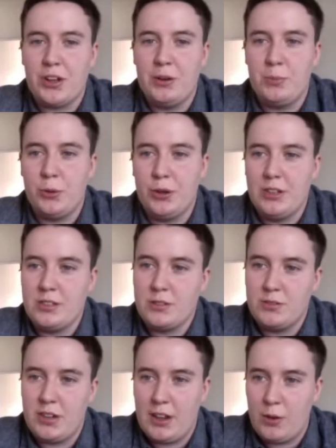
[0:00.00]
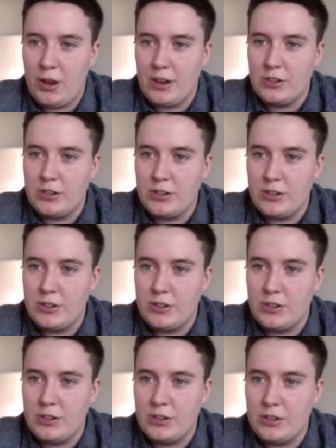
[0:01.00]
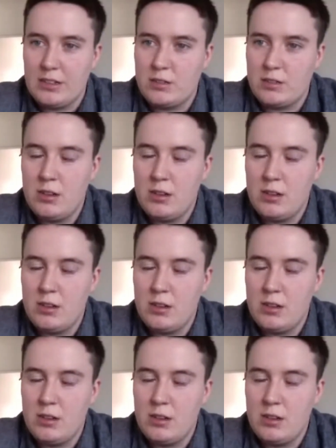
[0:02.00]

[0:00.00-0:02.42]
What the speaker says: boy is a interesting phrase.